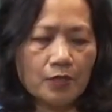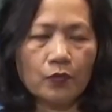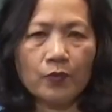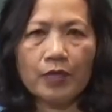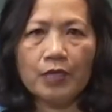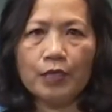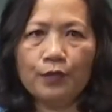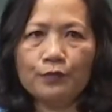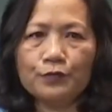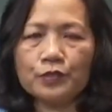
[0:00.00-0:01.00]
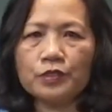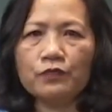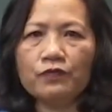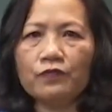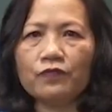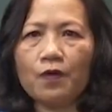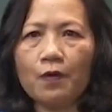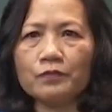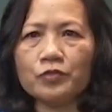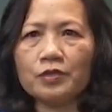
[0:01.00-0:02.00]
We can use different
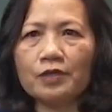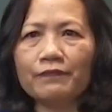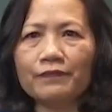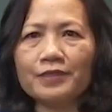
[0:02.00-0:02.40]
forms of